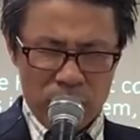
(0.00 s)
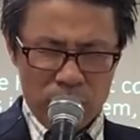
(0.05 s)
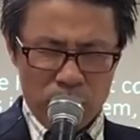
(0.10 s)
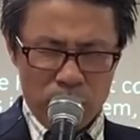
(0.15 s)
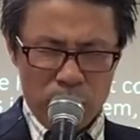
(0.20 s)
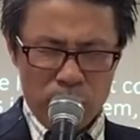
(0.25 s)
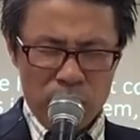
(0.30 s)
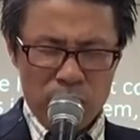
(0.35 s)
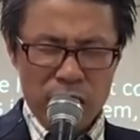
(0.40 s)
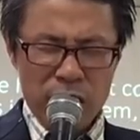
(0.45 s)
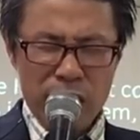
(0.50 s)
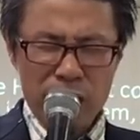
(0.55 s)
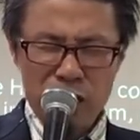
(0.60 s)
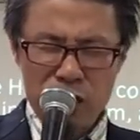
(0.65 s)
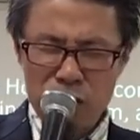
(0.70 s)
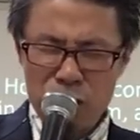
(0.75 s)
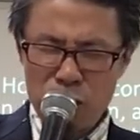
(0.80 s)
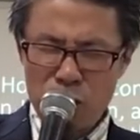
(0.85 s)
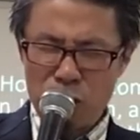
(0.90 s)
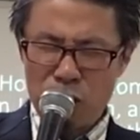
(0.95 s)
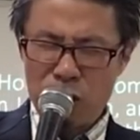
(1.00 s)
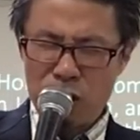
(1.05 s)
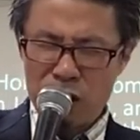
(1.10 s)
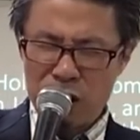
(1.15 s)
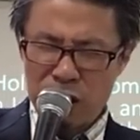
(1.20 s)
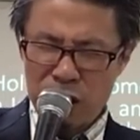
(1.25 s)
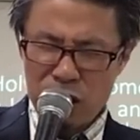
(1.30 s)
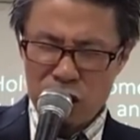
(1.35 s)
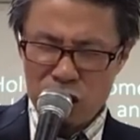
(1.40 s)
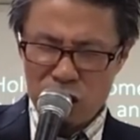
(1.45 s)
We thank you, Lord,
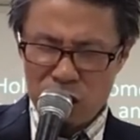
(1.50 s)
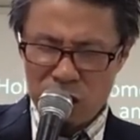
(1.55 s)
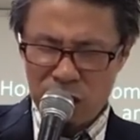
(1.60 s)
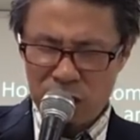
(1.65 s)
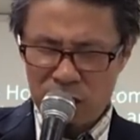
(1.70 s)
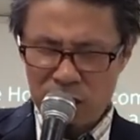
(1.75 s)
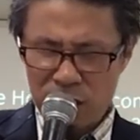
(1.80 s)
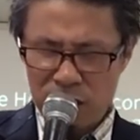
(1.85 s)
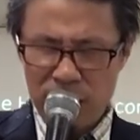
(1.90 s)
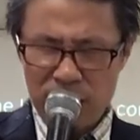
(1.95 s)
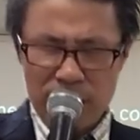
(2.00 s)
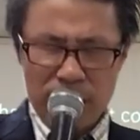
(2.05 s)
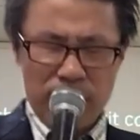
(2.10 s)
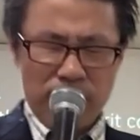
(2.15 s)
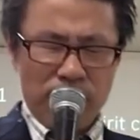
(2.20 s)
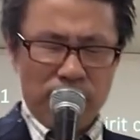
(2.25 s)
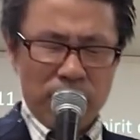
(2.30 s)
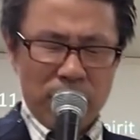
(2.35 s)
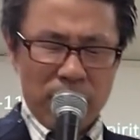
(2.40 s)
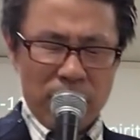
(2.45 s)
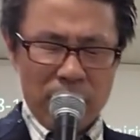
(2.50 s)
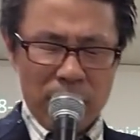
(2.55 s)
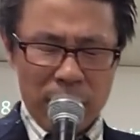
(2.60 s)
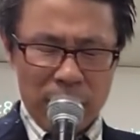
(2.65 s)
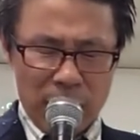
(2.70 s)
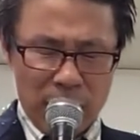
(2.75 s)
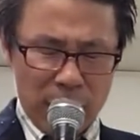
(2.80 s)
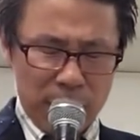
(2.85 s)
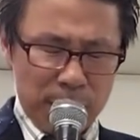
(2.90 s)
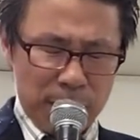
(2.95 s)
in Jesus' name.
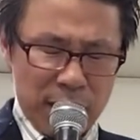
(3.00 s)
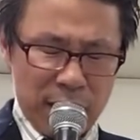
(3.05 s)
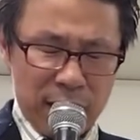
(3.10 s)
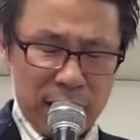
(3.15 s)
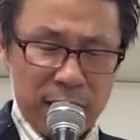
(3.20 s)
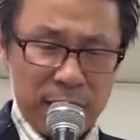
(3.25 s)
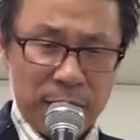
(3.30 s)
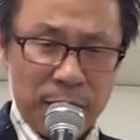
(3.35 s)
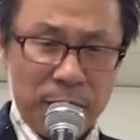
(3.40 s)
Amen.